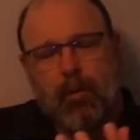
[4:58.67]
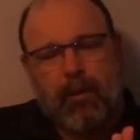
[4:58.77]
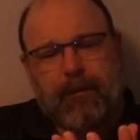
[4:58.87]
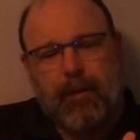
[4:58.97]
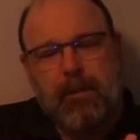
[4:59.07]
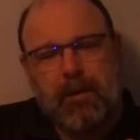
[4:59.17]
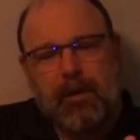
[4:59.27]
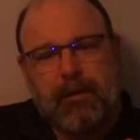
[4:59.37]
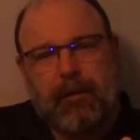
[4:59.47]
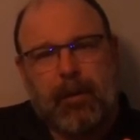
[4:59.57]
Well, from
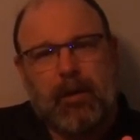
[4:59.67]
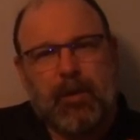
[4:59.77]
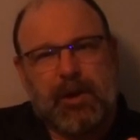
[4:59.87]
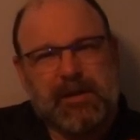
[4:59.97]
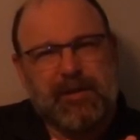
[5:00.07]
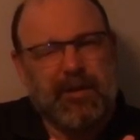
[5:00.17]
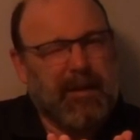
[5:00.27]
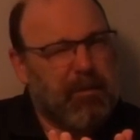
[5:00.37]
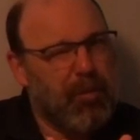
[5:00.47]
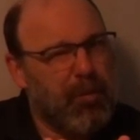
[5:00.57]
Lutheran, which is sort of
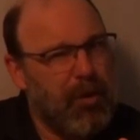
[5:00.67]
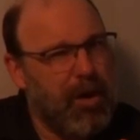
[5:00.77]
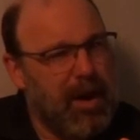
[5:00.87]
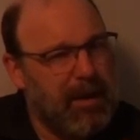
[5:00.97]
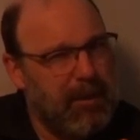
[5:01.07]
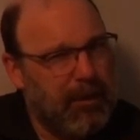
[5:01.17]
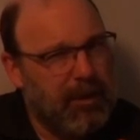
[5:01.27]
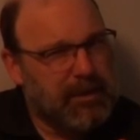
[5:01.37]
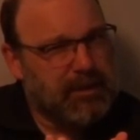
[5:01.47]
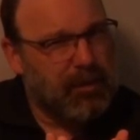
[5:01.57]
the
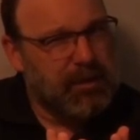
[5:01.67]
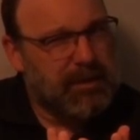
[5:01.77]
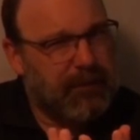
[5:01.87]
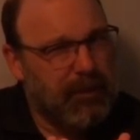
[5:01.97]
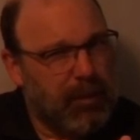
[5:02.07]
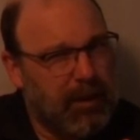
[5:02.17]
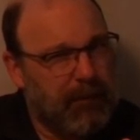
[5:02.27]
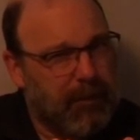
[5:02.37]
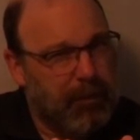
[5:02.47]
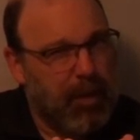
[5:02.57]
primary source, if you will,
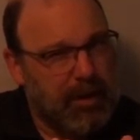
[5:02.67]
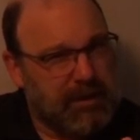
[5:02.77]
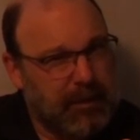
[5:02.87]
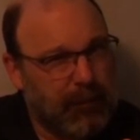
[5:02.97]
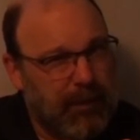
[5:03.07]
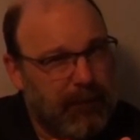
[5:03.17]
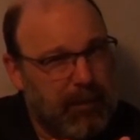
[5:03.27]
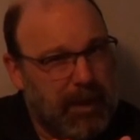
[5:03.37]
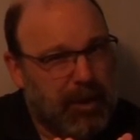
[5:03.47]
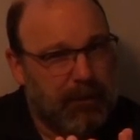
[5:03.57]
of the Protestant
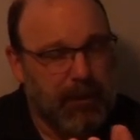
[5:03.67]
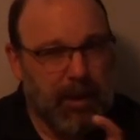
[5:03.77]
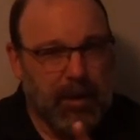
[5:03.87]
Reformation,